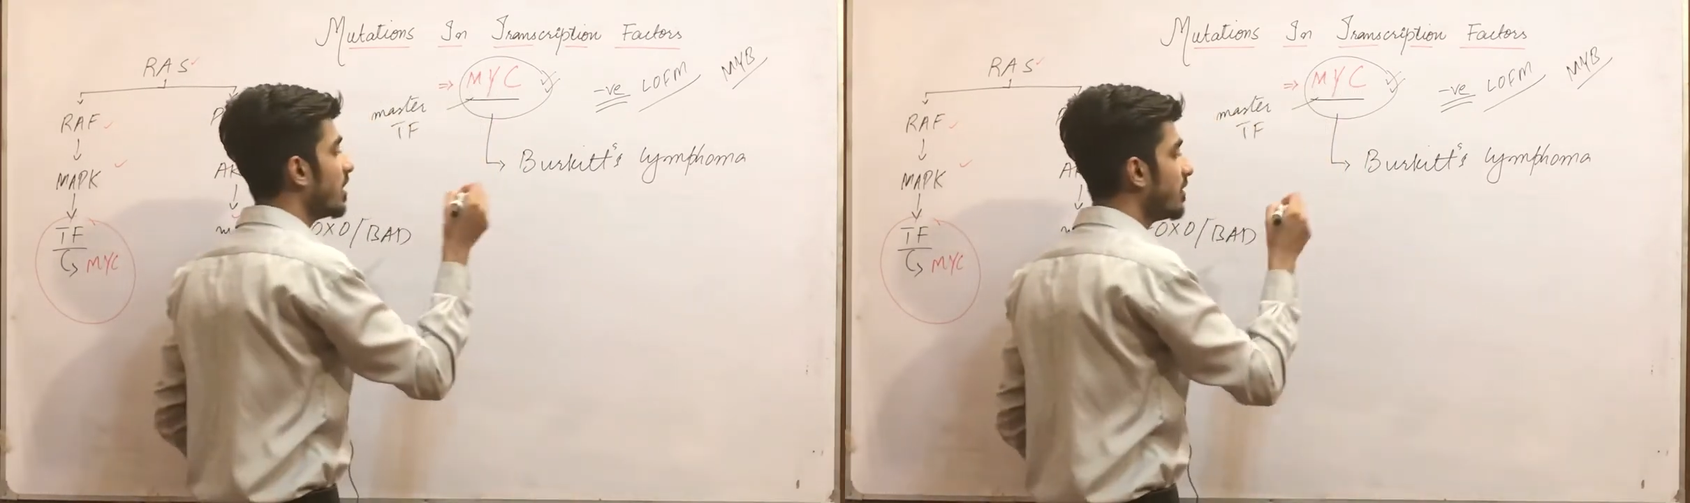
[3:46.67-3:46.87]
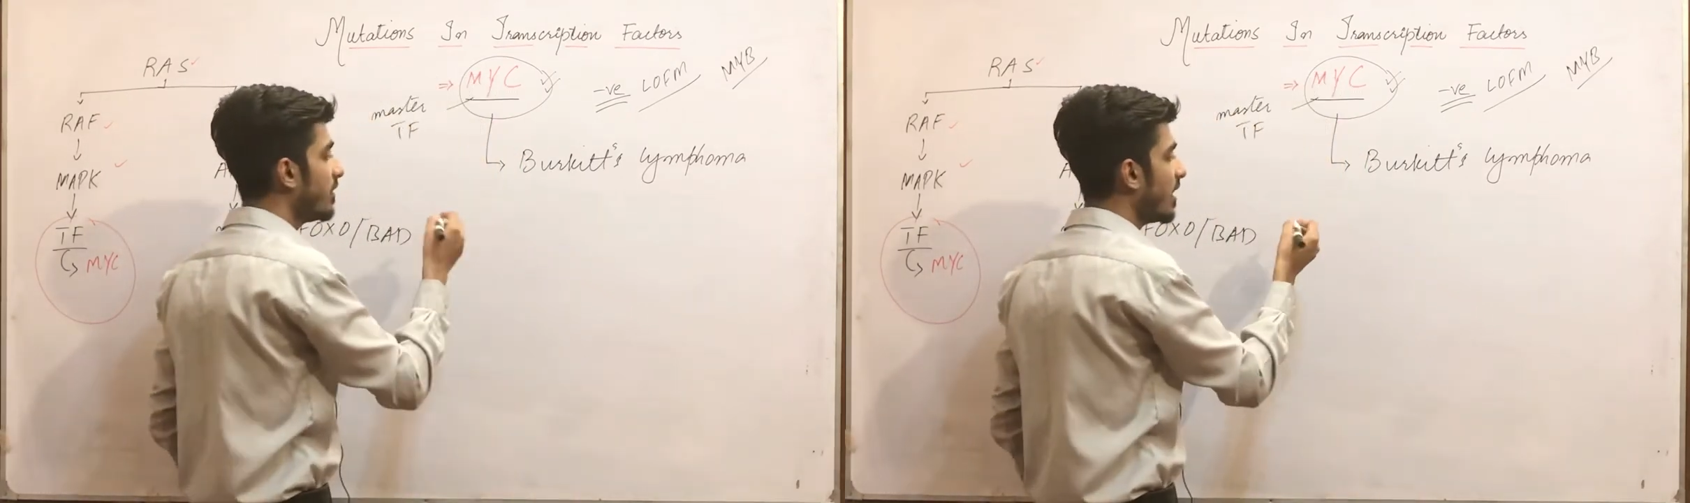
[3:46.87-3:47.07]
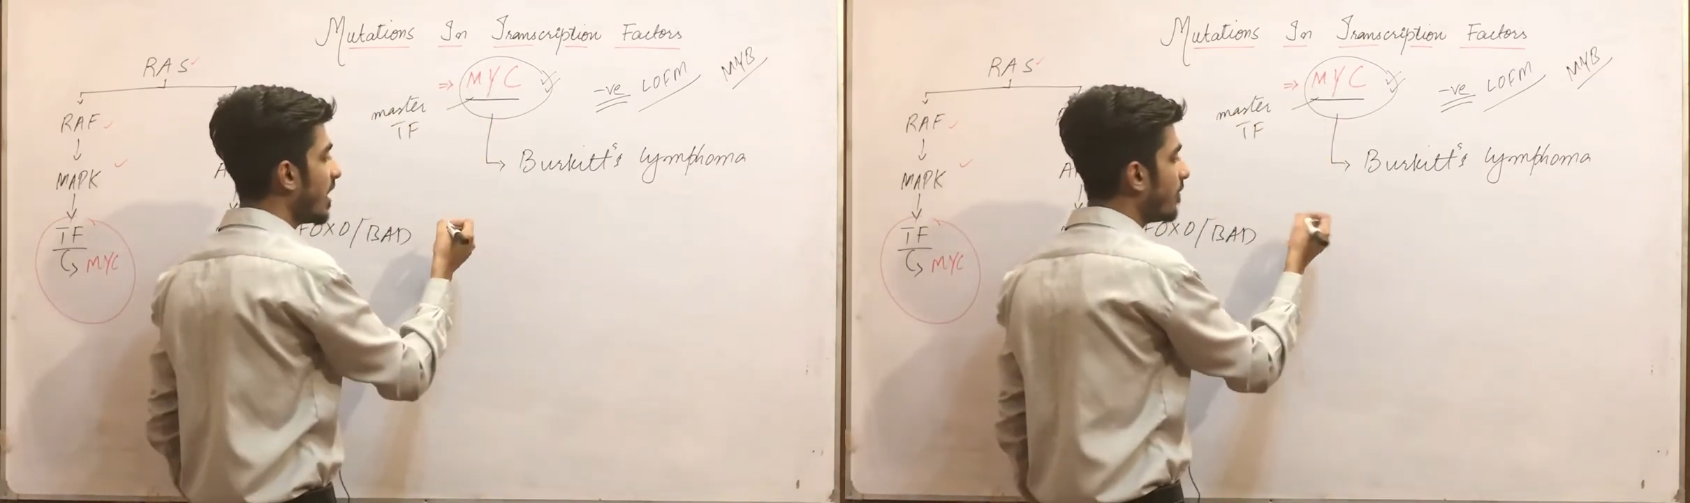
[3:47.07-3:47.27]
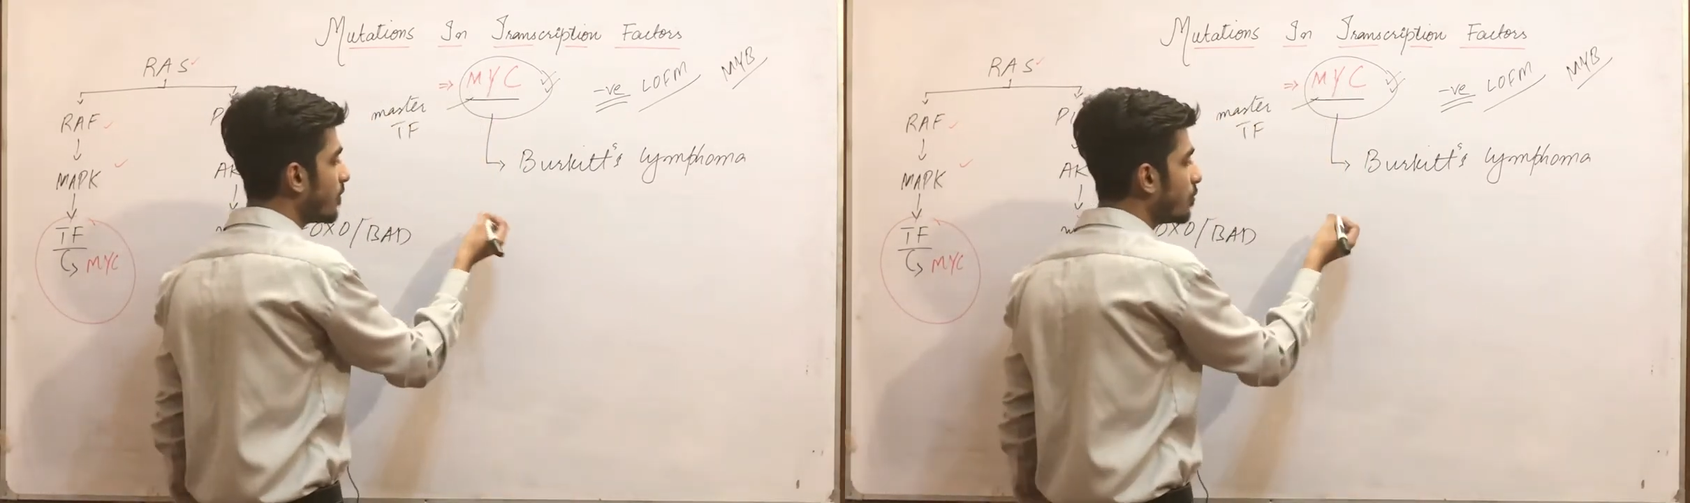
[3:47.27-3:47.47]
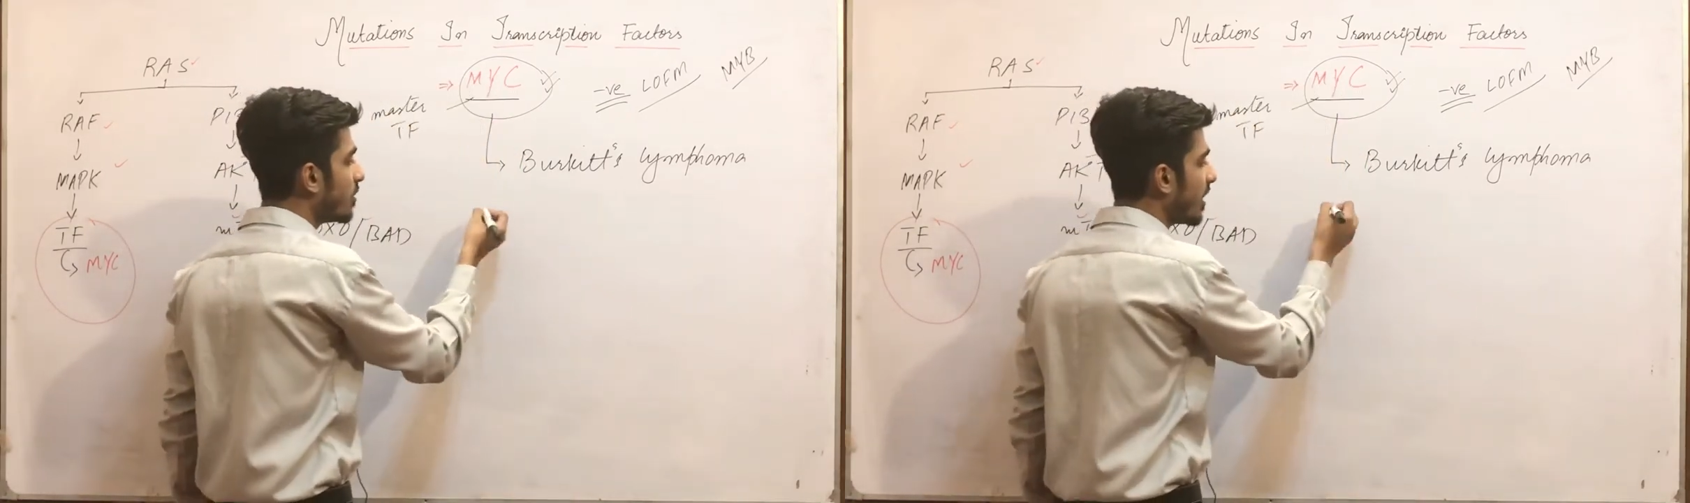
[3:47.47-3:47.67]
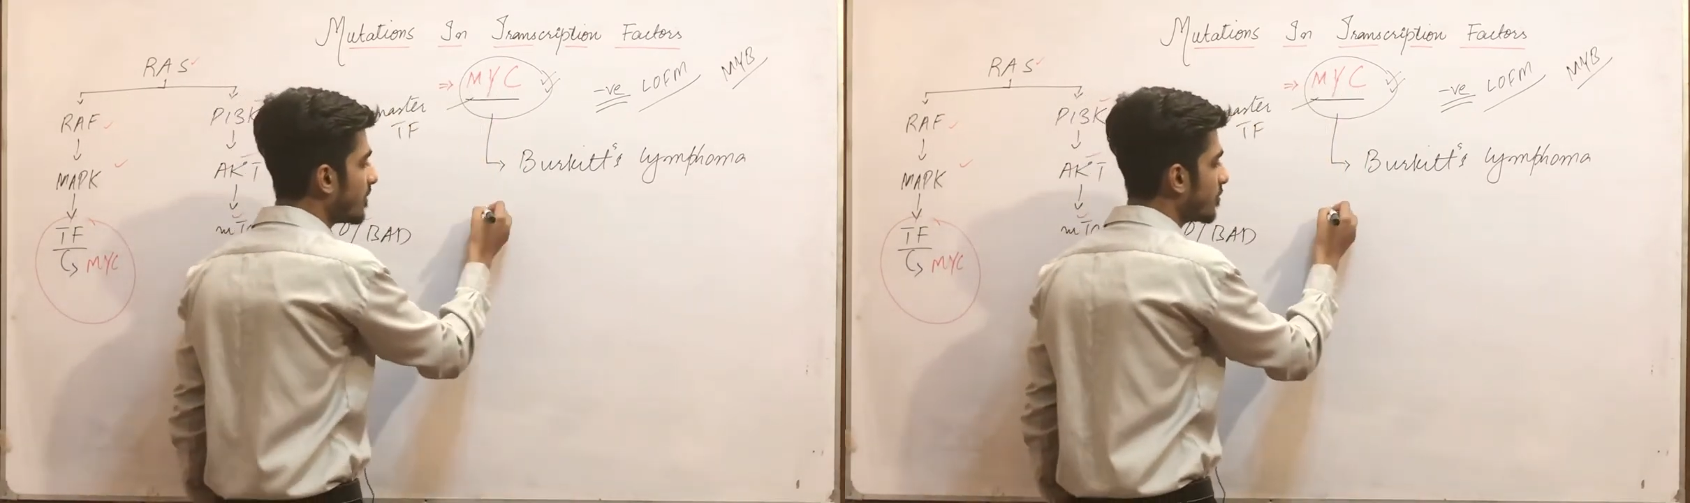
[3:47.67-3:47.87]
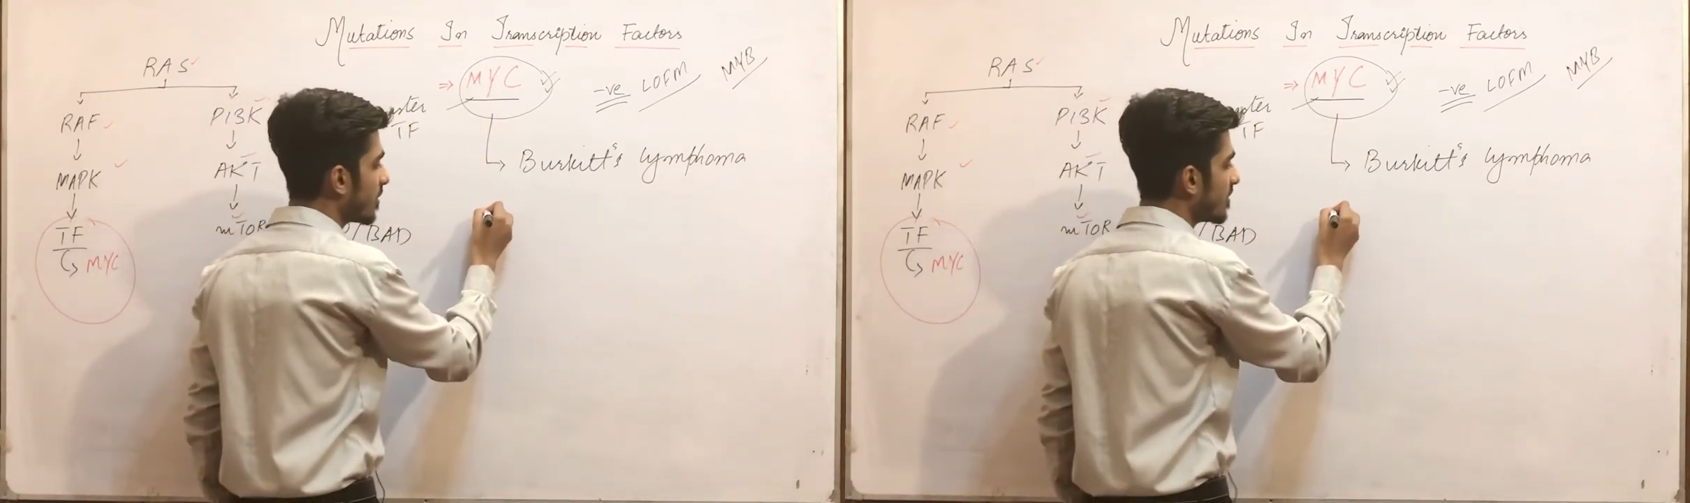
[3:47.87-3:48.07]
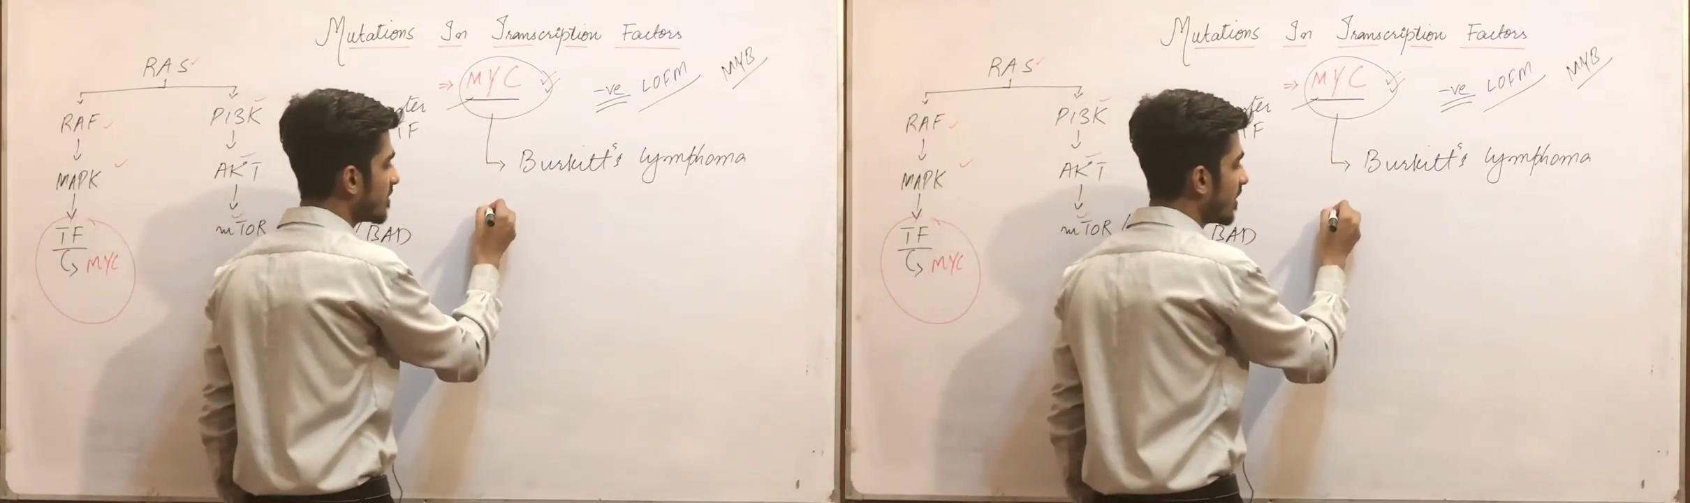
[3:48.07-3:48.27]
we have two types, you
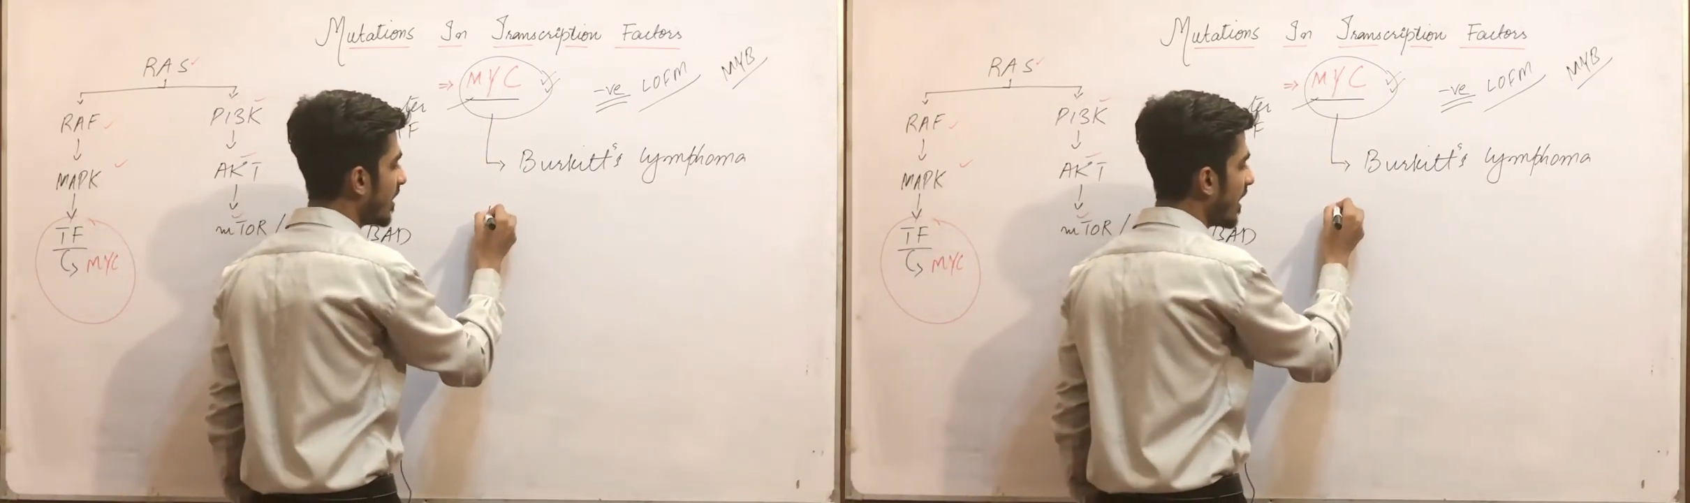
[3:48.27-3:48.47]
can say